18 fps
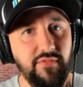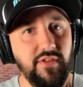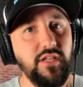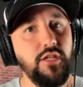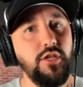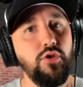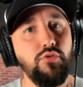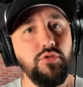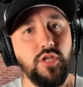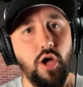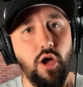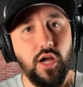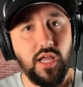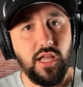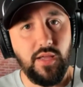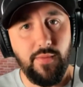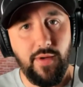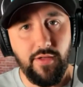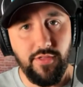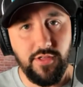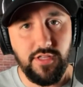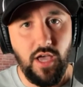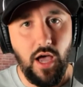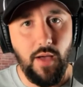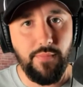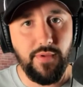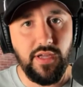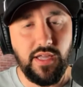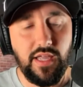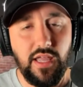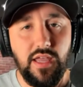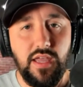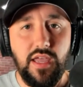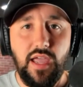and you talking about the topic,